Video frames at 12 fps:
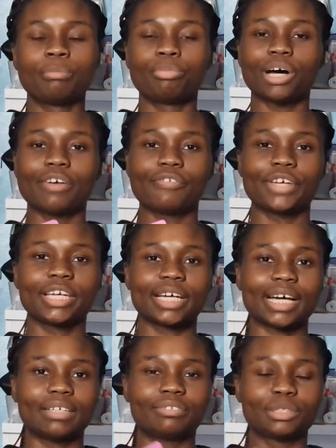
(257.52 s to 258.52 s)
but I think it
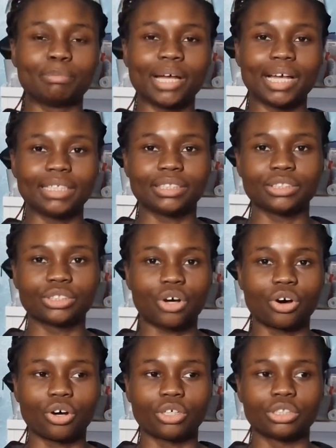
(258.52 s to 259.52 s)
kind of depends
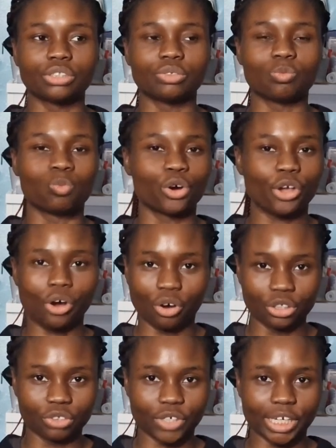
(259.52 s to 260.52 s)
on what you're
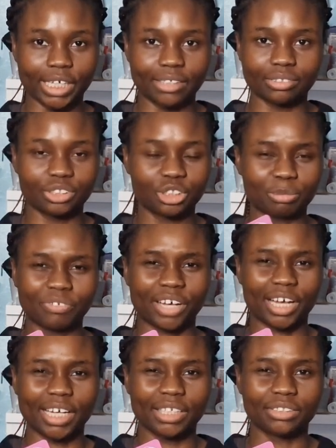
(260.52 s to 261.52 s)
ordering, to be
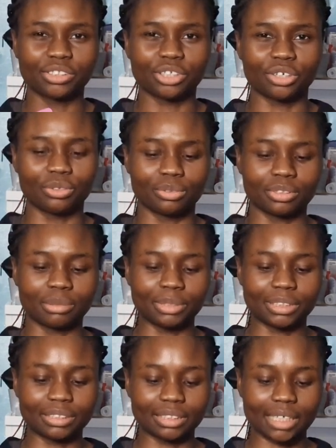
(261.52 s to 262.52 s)
fair. So the
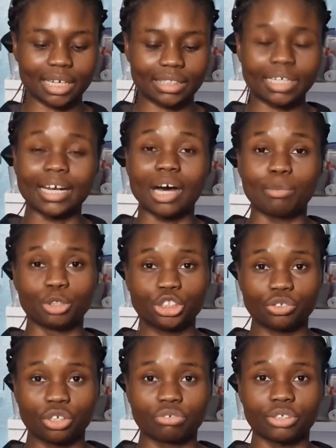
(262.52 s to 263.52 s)
business card and how much
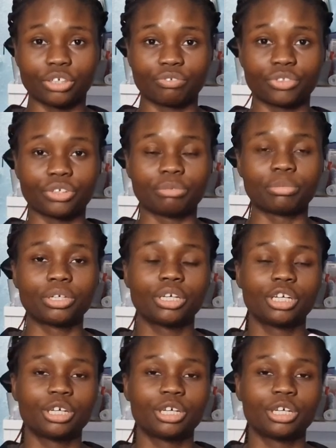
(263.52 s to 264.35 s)
you're ordering of them.